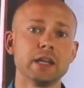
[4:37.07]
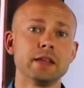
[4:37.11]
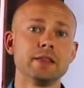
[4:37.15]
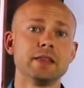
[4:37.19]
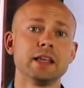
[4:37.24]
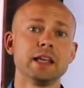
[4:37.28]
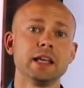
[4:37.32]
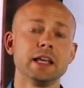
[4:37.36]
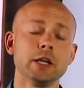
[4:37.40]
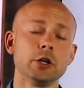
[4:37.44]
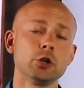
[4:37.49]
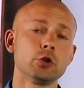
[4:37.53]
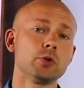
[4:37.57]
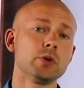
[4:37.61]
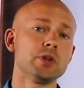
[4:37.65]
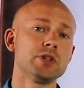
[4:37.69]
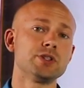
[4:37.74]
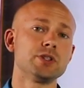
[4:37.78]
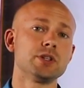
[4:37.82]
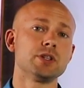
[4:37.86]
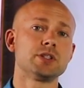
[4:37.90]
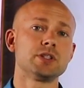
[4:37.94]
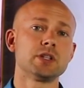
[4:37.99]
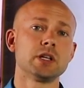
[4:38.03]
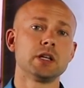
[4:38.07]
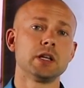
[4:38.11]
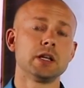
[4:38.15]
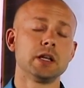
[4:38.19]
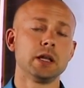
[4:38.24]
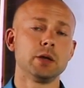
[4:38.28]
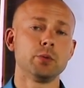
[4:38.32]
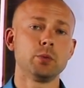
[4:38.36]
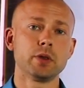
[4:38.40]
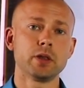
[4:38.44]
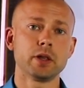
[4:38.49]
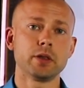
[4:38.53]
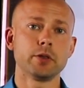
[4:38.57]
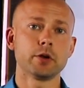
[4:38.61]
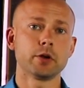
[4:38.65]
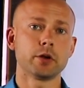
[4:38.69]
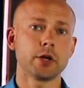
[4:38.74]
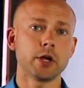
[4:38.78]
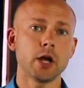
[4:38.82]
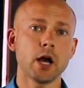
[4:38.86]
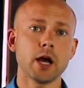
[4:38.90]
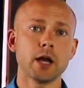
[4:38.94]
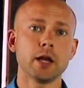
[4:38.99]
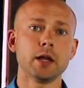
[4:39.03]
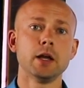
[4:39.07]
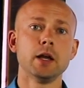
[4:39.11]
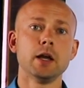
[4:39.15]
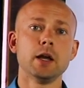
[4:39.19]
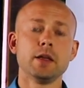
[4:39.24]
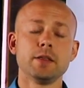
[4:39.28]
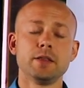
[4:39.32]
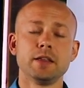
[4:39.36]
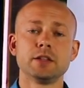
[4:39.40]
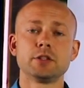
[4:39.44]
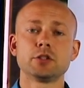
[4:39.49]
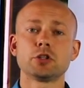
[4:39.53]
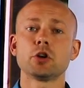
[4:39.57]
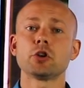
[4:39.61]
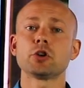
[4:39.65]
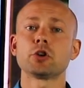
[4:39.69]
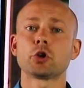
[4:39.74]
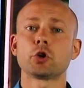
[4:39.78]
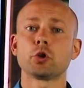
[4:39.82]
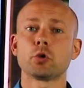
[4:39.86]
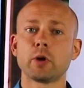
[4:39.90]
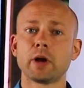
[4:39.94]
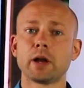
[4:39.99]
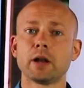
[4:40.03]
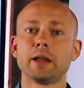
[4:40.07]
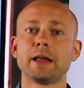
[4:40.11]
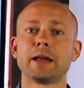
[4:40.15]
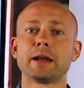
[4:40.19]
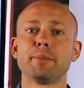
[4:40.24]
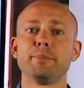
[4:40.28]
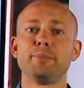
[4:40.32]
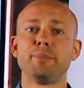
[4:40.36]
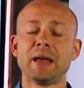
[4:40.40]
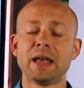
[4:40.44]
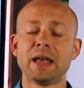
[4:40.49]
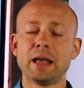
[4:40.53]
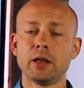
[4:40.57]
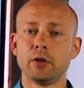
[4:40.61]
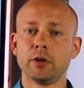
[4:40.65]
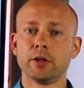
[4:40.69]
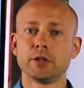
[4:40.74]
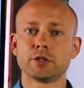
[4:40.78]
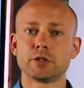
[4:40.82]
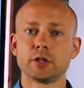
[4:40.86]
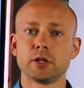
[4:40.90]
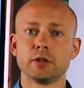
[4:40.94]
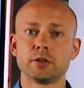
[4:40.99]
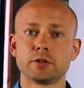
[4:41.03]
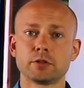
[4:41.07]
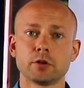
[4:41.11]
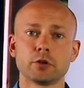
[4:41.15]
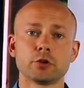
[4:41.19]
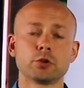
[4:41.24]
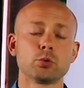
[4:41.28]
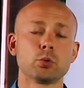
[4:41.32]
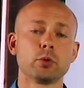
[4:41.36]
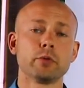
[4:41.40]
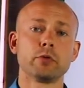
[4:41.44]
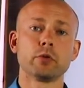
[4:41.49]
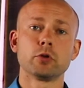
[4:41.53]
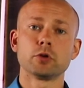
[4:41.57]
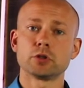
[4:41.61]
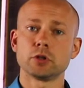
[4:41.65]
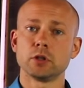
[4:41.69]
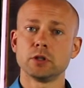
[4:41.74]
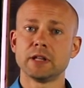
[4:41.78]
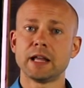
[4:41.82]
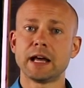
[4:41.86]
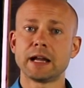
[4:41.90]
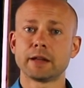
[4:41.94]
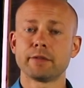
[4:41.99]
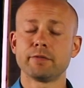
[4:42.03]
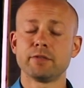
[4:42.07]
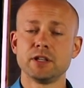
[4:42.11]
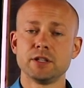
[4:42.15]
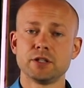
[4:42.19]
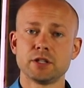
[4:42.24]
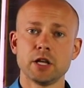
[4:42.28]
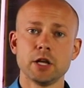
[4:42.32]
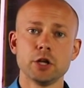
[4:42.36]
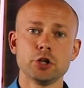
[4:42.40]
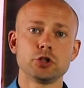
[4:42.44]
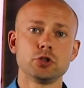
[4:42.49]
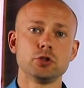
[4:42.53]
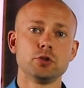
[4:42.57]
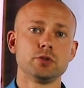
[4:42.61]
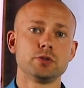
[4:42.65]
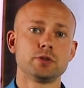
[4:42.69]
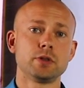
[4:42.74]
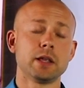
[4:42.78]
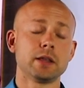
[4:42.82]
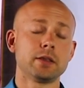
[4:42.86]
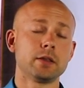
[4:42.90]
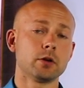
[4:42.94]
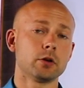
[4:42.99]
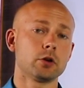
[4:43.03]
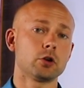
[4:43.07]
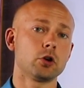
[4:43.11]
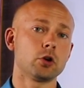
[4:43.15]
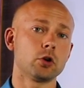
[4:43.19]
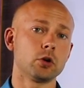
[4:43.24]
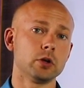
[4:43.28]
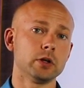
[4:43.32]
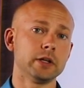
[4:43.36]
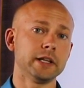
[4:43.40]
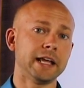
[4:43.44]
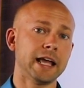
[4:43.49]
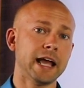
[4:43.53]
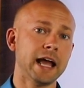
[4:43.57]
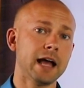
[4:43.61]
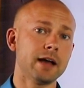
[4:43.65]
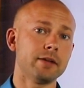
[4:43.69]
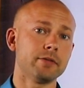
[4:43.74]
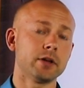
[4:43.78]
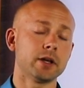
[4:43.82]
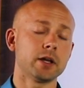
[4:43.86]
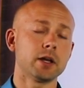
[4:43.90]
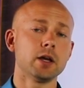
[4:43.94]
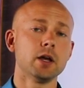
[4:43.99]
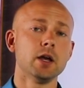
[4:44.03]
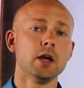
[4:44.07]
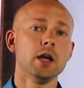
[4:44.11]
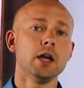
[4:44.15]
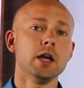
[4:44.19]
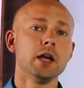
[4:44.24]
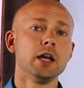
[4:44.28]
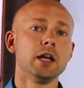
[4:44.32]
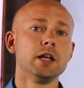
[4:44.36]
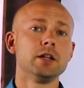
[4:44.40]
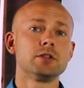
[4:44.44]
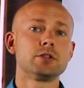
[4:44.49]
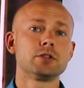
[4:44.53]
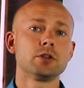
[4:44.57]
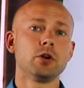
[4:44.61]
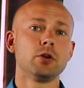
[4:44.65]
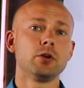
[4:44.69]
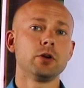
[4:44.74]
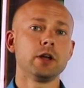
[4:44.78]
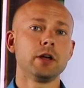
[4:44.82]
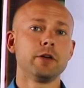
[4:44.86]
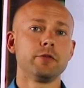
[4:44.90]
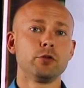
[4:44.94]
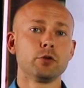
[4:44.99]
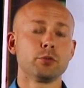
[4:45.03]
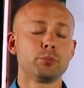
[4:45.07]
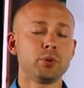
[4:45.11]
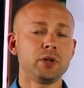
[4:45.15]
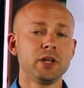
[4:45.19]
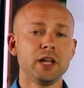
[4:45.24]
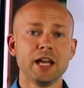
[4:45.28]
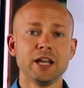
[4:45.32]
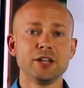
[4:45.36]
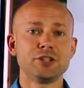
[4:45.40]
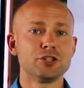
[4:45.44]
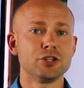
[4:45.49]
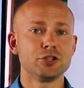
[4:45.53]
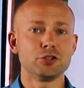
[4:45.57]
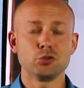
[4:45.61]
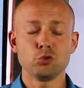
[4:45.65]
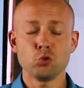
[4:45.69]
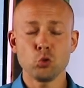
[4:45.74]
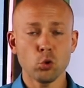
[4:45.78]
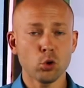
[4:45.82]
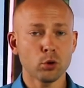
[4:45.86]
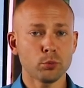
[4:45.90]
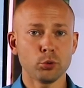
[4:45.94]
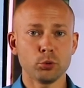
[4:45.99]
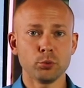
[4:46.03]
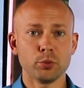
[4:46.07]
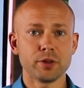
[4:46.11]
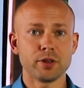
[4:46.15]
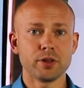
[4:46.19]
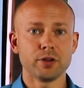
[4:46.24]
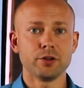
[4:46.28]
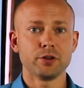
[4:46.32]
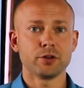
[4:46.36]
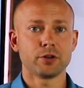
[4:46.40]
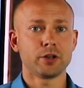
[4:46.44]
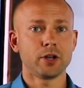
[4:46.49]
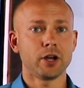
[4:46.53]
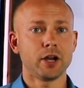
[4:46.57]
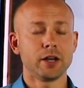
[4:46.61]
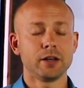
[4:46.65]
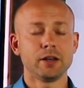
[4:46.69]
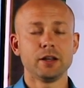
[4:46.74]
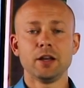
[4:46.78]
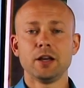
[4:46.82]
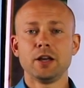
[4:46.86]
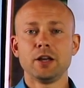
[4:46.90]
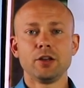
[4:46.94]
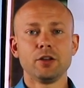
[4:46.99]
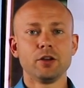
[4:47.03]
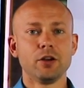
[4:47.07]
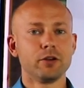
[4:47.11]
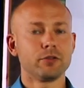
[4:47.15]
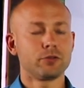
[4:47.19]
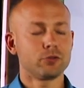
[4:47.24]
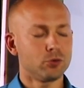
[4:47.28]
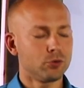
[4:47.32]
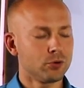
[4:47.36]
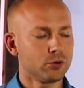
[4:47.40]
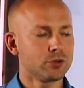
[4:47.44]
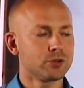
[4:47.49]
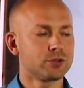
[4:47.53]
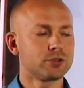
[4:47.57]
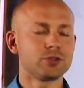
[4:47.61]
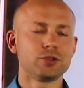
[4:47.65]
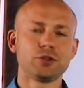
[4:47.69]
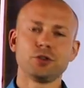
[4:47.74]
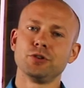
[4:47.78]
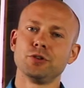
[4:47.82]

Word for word: and they increase the acidity within their gut, they start to create a lot of balance and start to reverse a lot of these issues that they're currently having. And so if your pH is normal within your gut, of course,